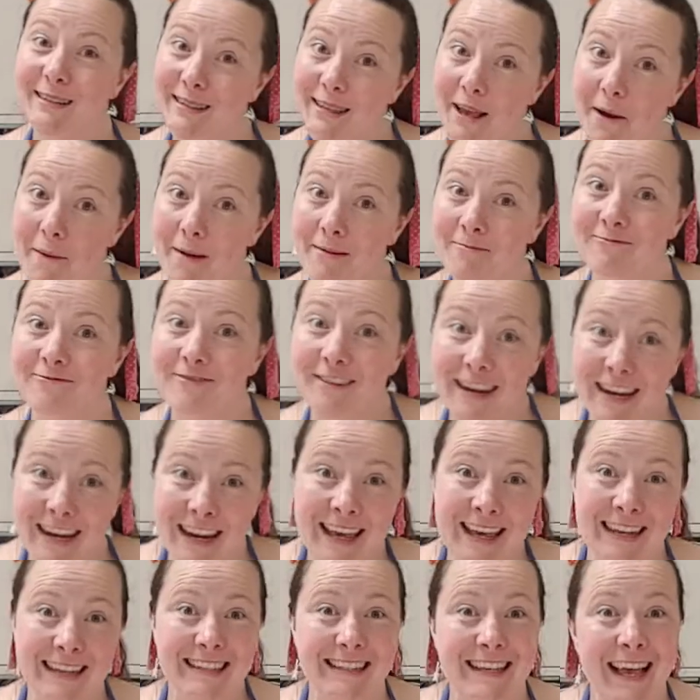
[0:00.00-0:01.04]
So I'm
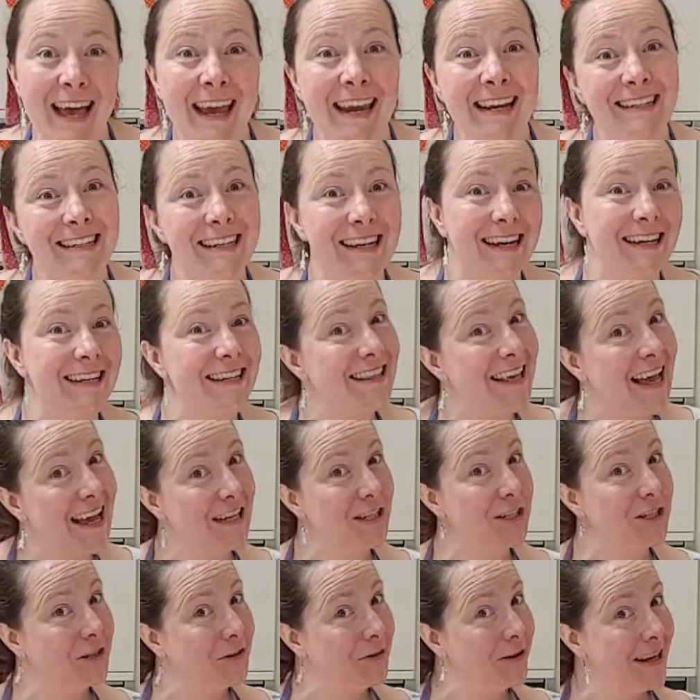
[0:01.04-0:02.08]
really excited
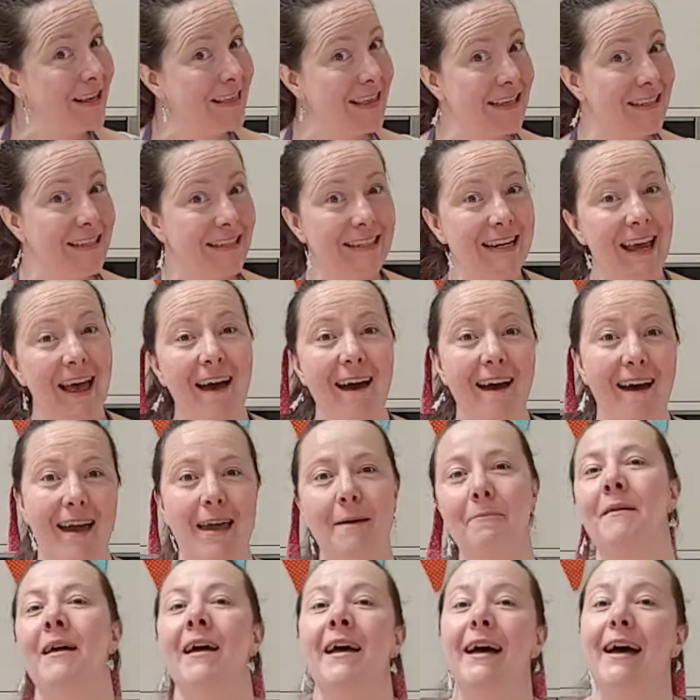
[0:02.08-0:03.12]
that during this
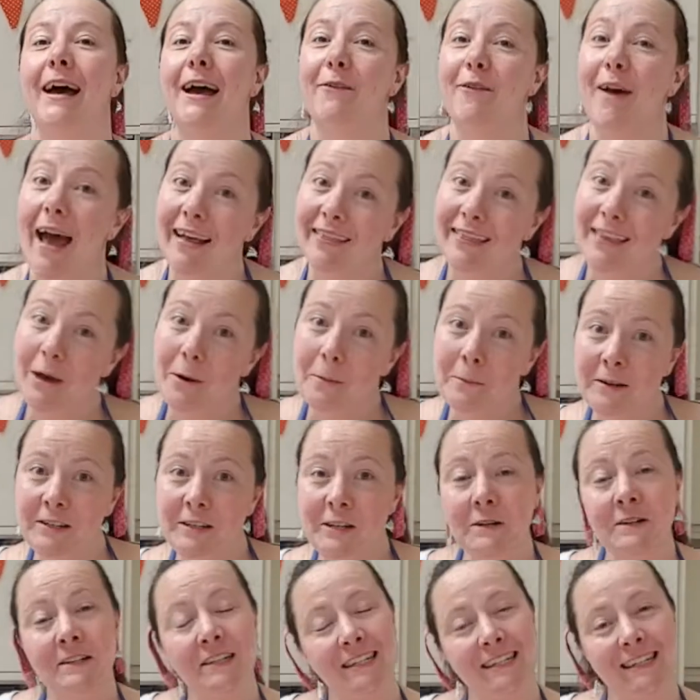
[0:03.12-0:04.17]
time I've had the
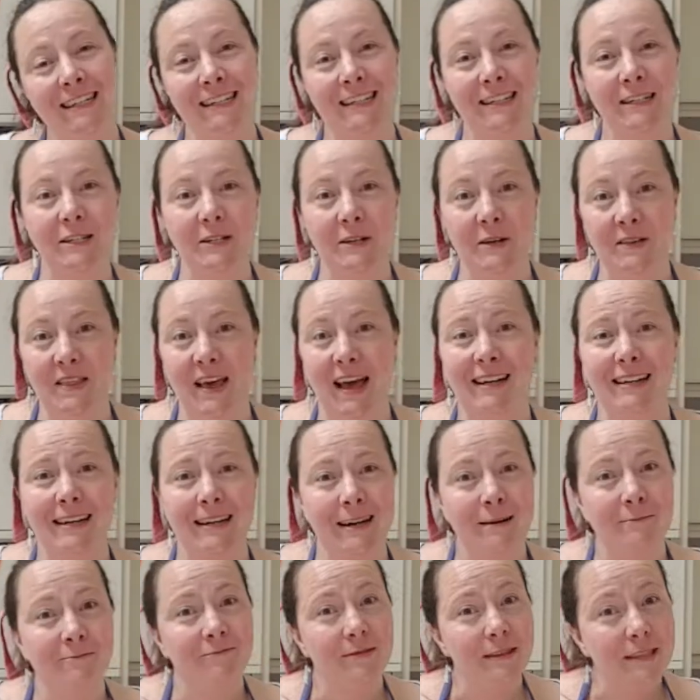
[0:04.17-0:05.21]
opportunity to do that,
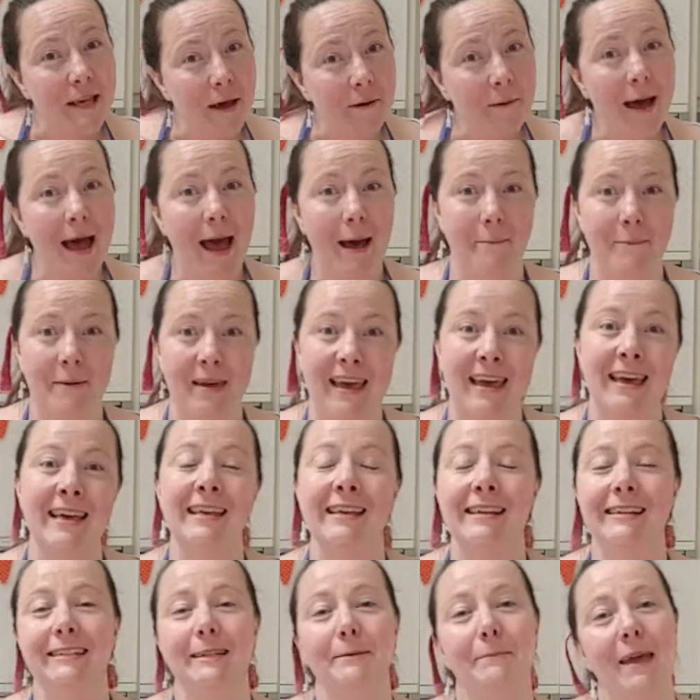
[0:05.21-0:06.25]
and I'm so happy
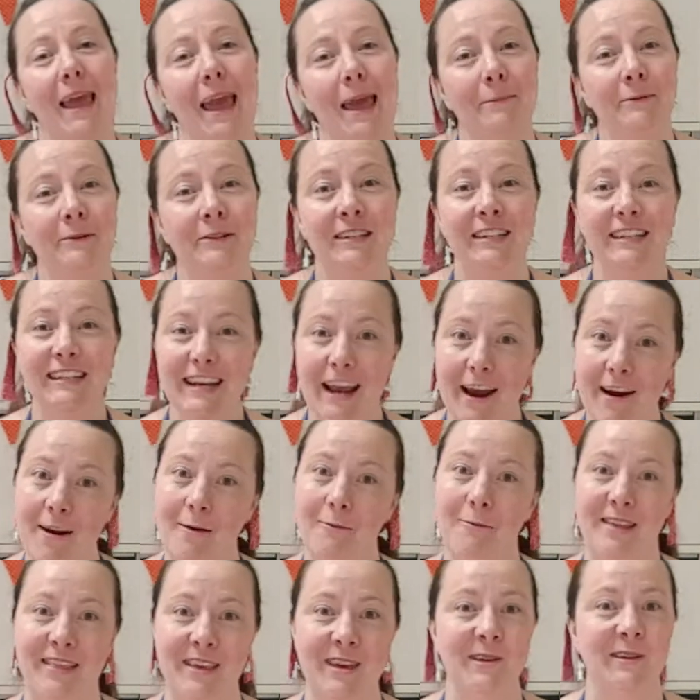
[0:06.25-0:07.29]
to be able to
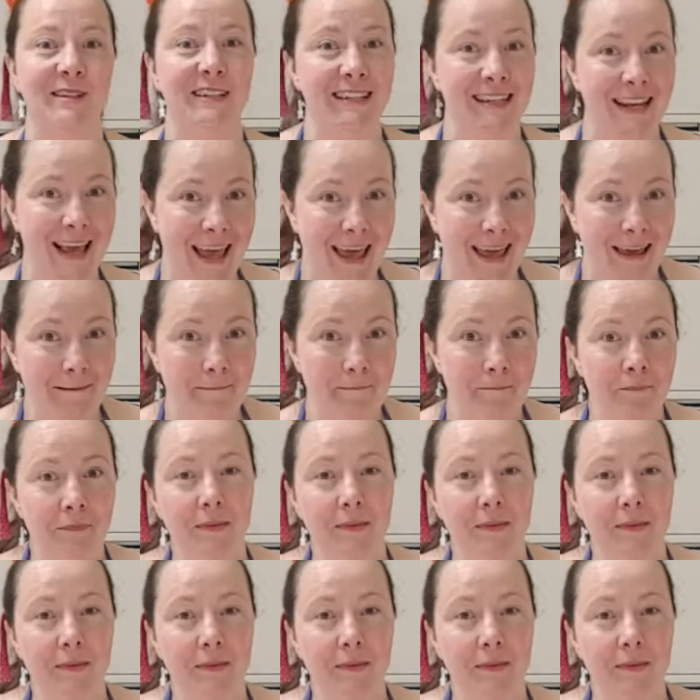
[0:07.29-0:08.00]
share it with you today.